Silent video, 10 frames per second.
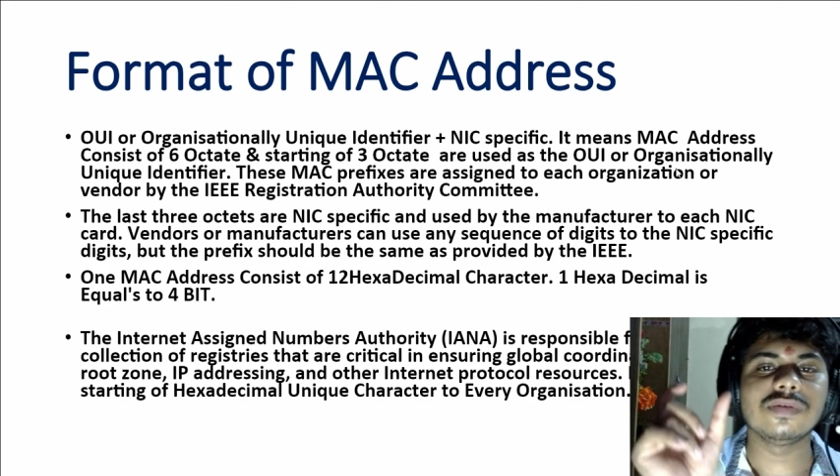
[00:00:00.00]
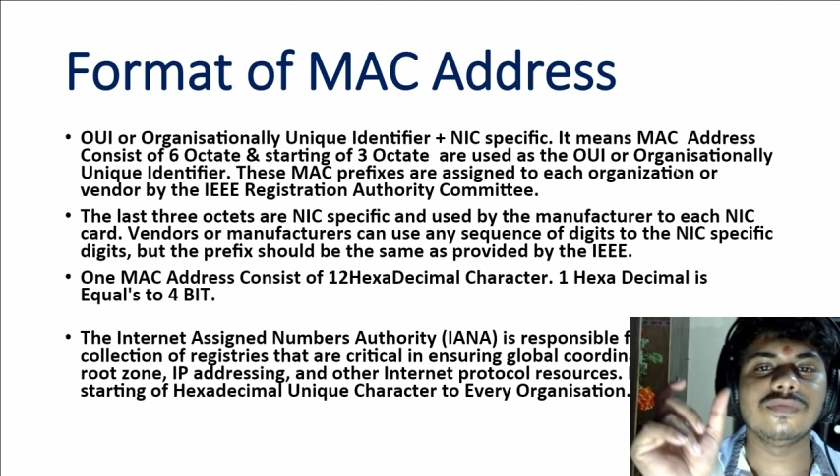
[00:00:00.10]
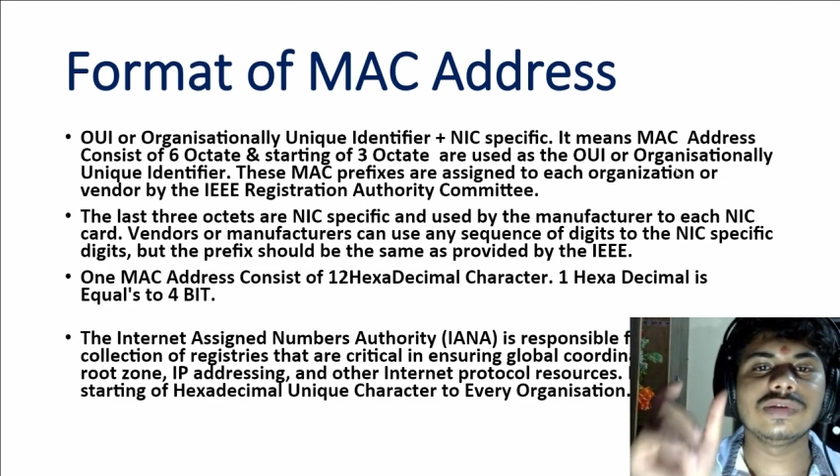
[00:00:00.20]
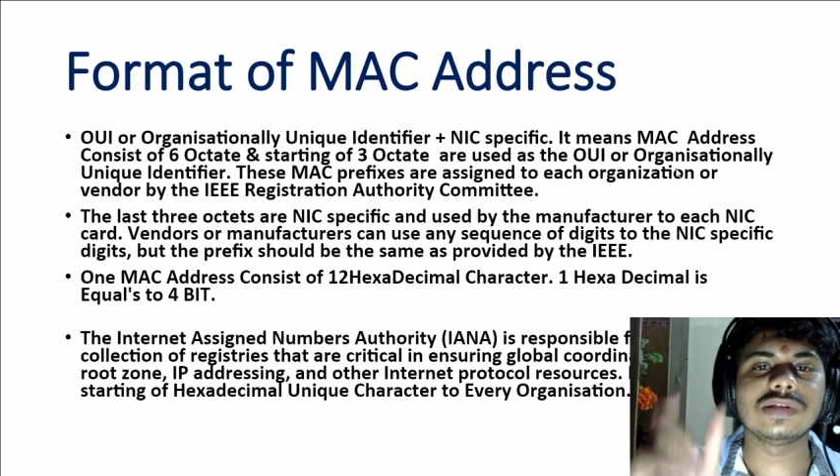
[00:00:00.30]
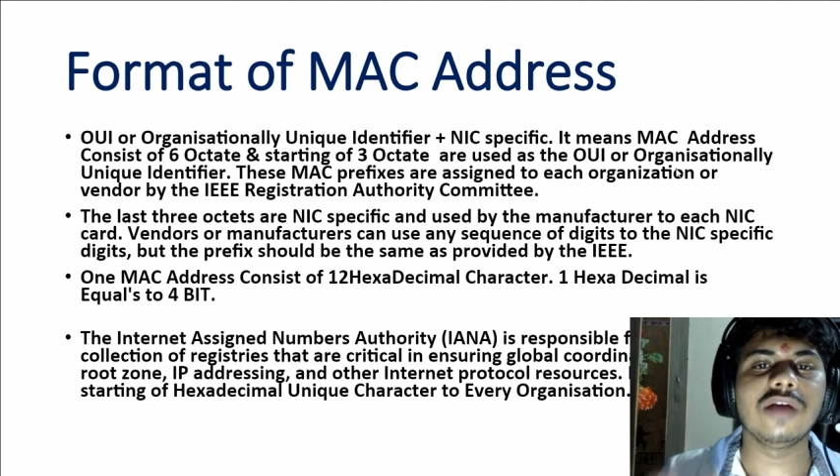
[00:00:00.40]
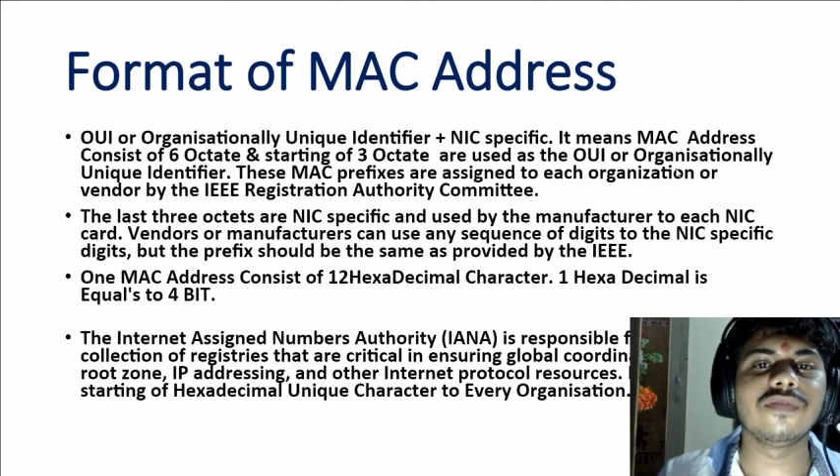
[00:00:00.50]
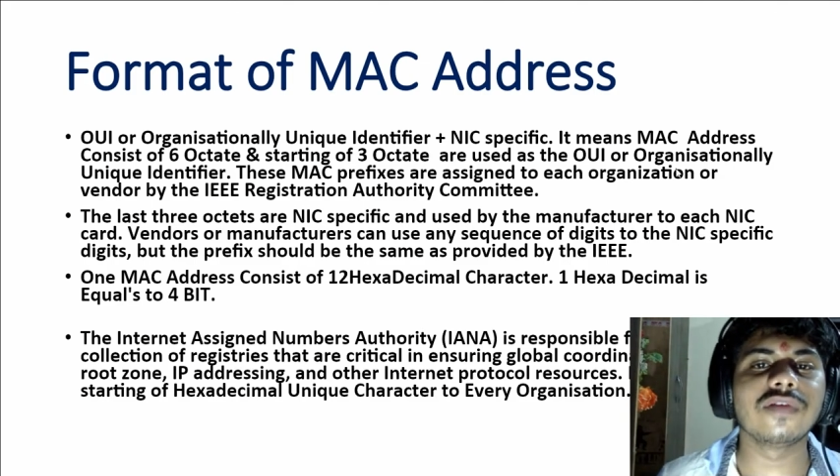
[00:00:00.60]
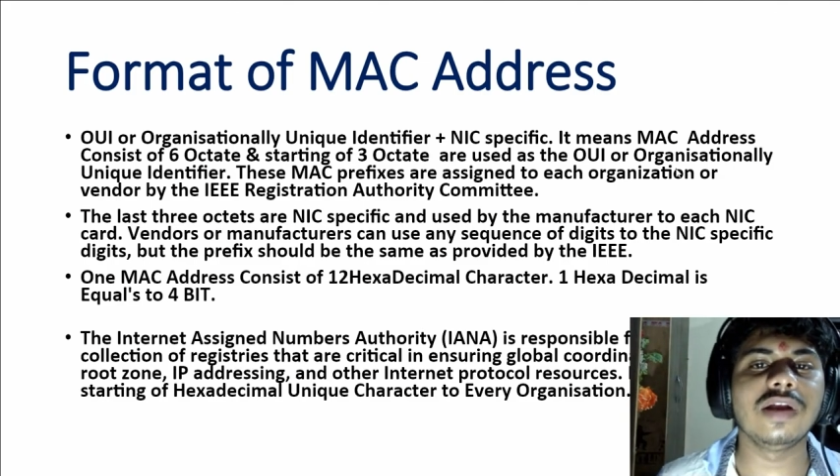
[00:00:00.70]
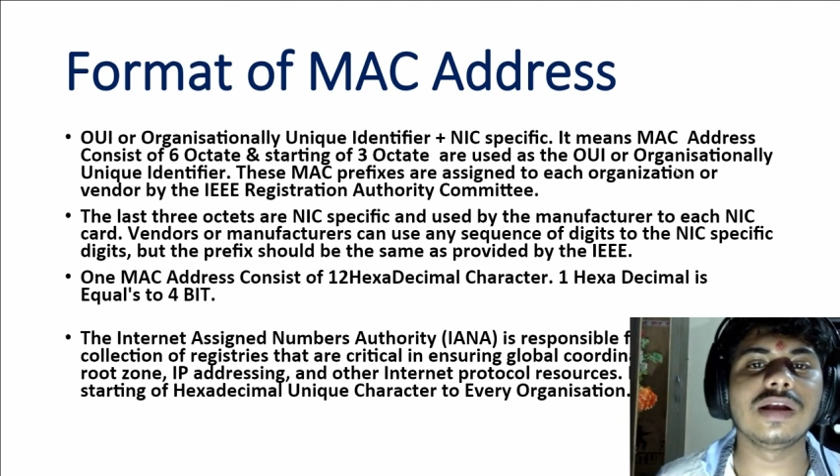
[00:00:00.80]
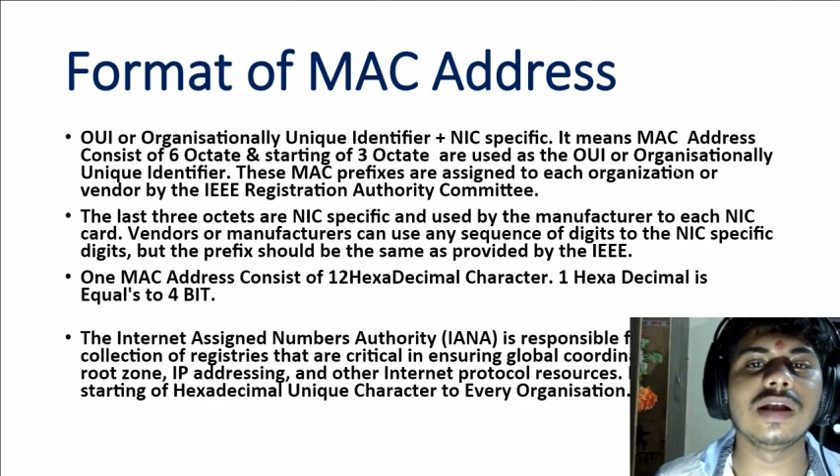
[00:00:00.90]
which I have
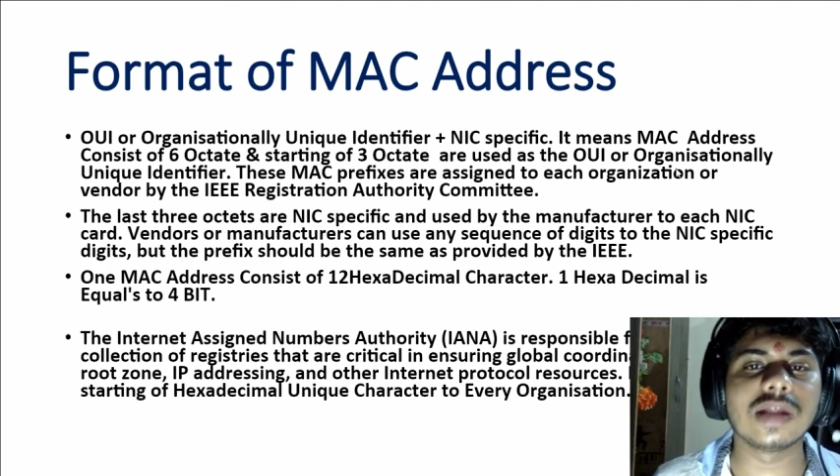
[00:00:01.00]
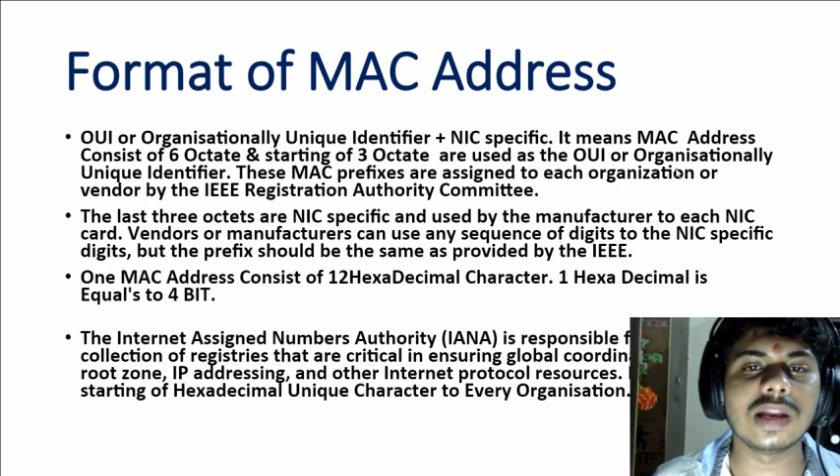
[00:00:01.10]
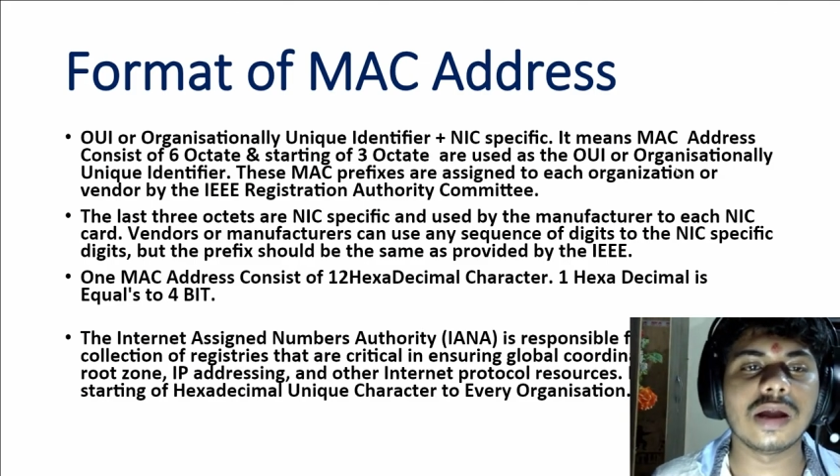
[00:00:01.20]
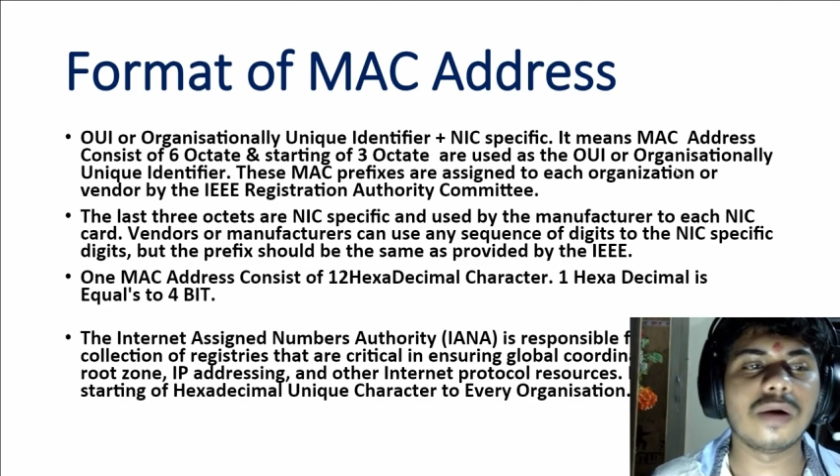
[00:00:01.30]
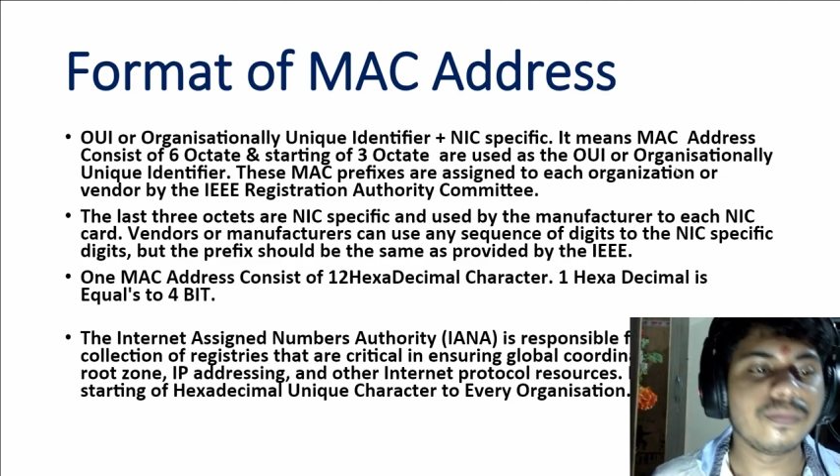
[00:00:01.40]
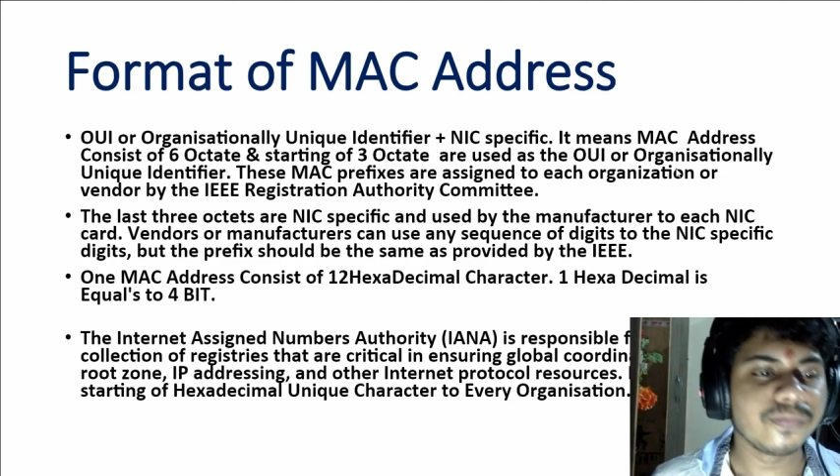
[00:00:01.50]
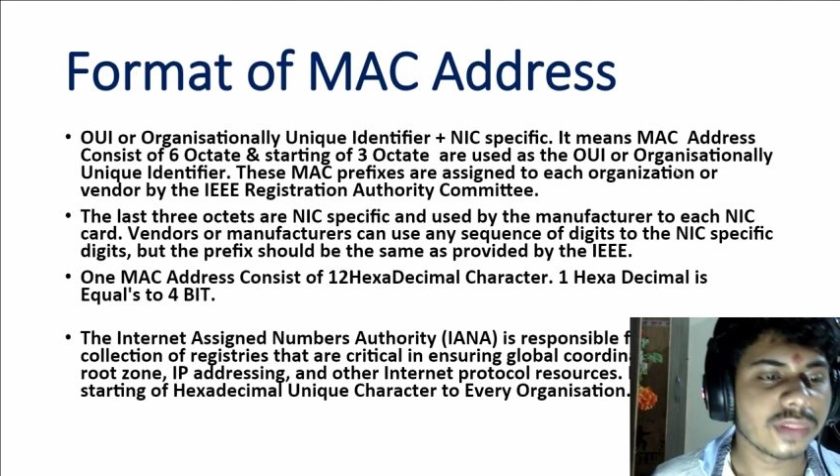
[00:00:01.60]
created till now,